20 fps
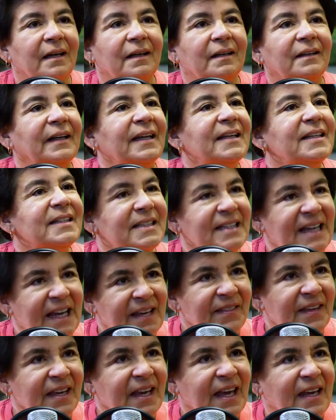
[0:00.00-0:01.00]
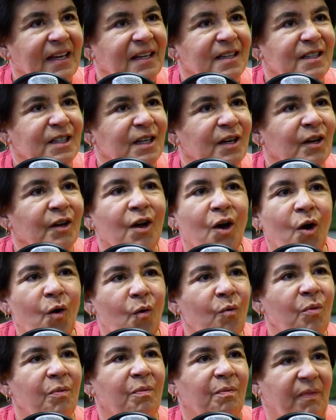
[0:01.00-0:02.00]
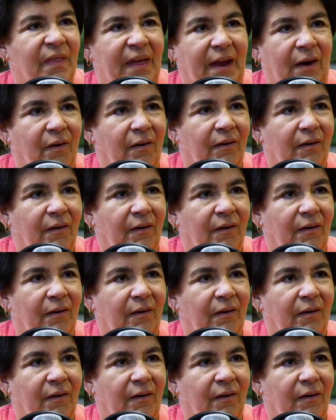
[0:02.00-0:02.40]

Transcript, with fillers: let's take the kids and go there.